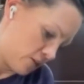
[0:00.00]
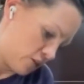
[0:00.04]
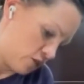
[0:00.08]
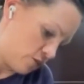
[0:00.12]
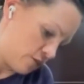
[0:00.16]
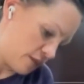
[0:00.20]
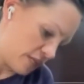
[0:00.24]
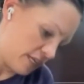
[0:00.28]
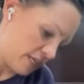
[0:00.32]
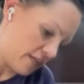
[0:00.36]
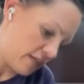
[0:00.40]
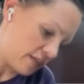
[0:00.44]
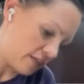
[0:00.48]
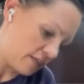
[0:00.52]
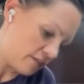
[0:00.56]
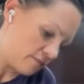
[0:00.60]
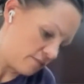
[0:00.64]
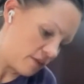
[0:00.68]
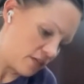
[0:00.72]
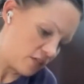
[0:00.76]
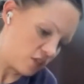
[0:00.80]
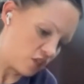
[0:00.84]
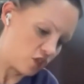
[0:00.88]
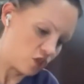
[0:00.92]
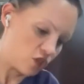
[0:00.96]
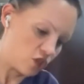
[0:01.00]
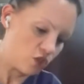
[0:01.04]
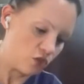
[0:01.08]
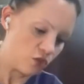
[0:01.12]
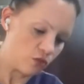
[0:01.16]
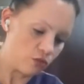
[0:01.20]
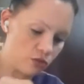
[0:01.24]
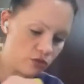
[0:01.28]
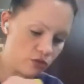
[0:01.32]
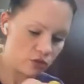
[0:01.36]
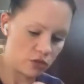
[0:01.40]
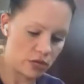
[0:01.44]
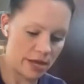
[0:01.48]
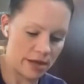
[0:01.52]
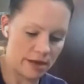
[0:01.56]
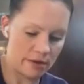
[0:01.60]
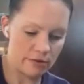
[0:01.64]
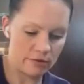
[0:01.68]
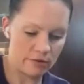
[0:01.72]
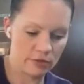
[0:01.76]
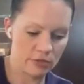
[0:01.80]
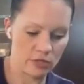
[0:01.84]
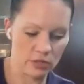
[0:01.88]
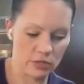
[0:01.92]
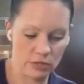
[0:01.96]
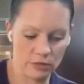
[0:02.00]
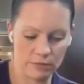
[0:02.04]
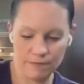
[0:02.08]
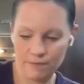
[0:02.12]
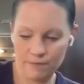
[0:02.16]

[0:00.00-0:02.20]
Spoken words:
You want to get as much juice out.